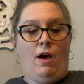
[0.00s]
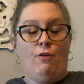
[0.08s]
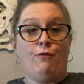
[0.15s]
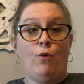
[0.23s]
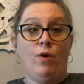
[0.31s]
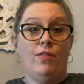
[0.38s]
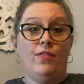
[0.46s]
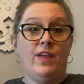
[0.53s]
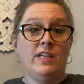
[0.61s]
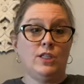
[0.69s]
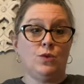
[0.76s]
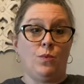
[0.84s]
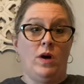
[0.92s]
For
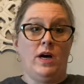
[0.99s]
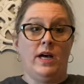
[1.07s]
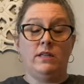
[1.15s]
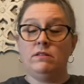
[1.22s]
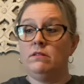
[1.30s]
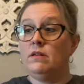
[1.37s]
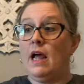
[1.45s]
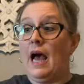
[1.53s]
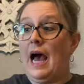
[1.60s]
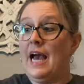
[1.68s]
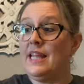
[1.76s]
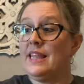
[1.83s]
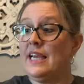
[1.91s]
this one,
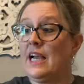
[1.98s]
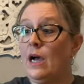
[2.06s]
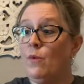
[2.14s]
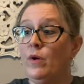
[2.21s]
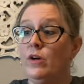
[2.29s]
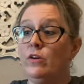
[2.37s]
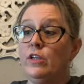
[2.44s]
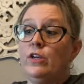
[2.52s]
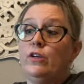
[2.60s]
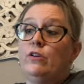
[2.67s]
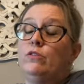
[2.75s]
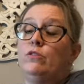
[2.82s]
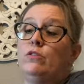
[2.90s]
I think I will
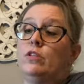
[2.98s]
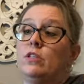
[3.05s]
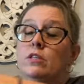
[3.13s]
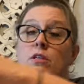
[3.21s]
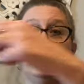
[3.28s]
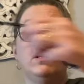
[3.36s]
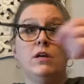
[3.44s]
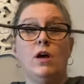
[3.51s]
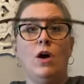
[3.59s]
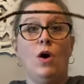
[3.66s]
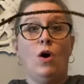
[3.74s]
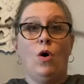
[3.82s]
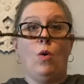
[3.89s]
use
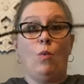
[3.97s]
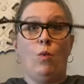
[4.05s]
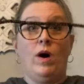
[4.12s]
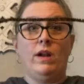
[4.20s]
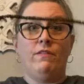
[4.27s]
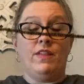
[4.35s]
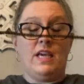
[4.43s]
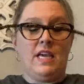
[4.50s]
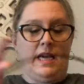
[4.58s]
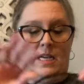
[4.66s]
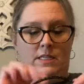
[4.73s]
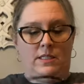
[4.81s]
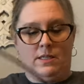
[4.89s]
one of
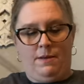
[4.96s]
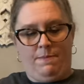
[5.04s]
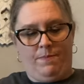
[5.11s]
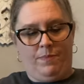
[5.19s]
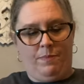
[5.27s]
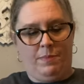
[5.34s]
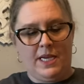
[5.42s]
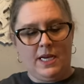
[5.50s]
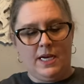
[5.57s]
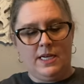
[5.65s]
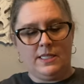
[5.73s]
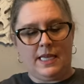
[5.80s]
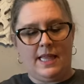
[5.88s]
these
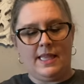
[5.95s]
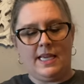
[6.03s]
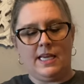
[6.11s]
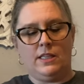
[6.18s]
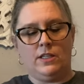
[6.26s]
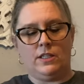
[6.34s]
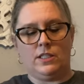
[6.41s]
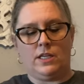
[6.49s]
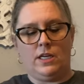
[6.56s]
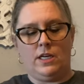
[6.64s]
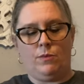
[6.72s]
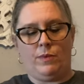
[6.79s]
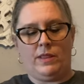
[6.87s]
because I think it looks
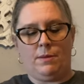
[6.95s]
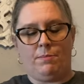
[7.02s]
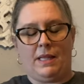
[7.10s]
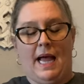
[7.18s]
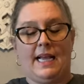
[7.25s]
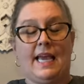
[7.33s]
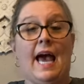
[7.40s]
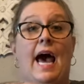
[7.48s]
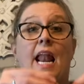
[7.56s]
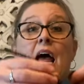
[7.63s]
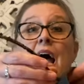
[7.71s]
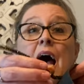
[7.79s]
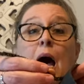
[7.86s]
good with the black
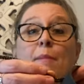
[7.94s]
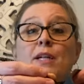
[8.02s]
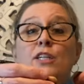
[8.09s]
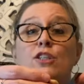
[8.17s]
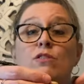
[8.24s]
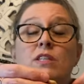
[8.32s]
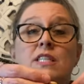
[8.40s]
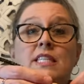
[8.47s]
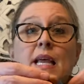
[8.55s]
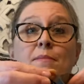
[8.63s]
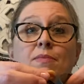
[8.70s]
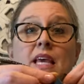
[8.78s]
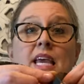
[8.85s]
cat. I'm going to do the
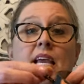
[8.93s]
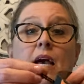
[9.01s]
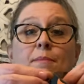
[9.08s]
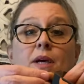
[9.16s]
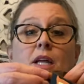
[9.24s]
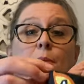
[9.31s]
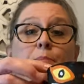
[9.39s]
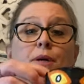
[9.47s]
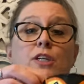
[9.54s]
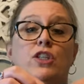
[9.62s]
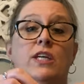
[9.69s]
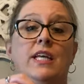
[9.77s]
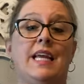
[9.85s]
same thing. I'm going to
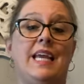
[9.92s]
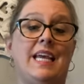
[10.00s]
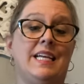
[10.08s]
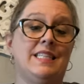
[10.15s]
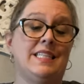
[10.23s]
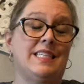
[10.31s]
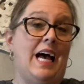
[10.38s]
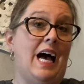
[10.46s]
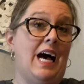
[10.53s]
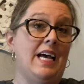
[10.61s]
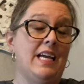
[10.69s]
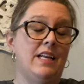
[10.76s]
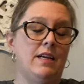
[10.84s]
push it
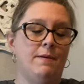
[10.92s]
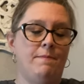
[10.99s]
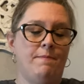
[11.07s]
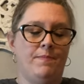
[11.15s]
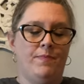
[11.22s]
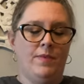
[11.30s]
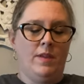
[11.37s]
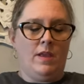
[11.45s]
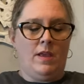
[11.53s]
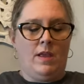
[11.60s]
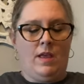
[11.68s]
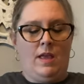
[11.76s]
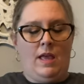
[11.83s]
inside
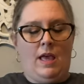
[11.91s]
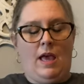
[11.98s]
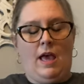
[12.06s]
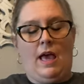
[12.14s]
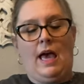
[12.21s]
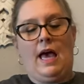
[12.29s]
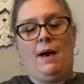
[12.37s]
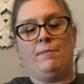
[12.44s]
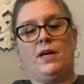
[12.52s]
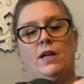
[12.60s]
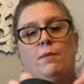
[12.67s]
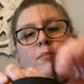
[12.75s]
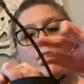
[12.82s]
I'm
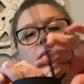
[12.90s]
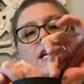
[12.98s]
going to bring